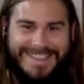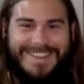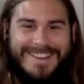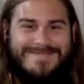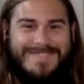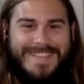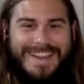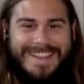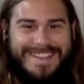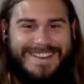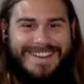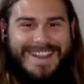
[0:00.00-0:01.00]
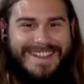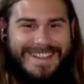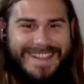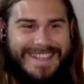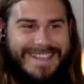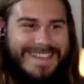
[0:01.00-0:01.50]
You know what I mean? And you're kind of
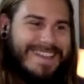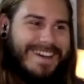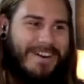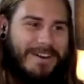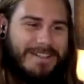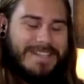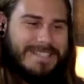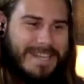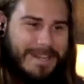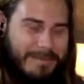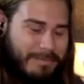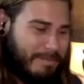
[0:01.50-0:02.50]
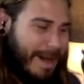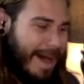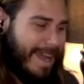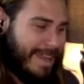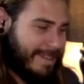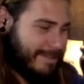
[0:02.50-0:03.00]
like on this like
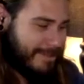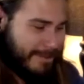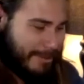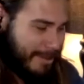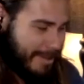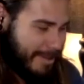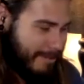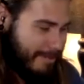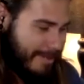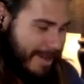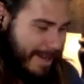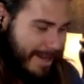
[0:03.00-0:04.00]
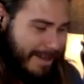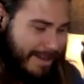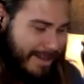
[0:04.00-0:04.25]
pious sort of, uh,